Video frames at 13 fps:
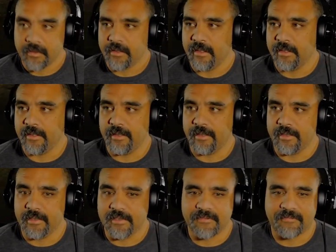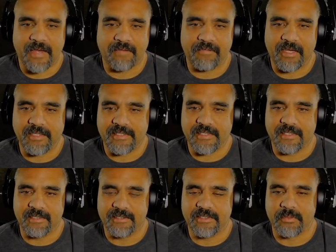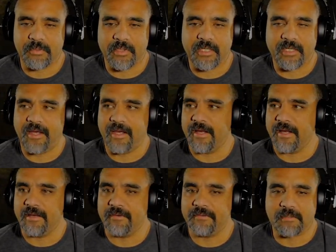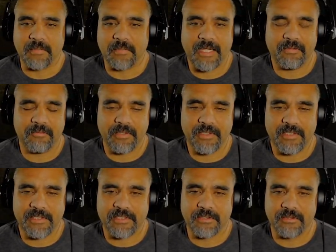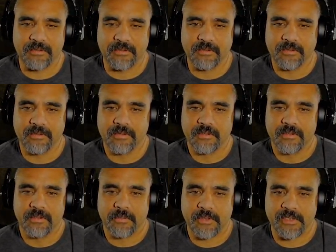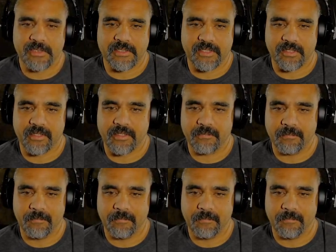It is 5:18, so we're gonna have some light really soon, which is good.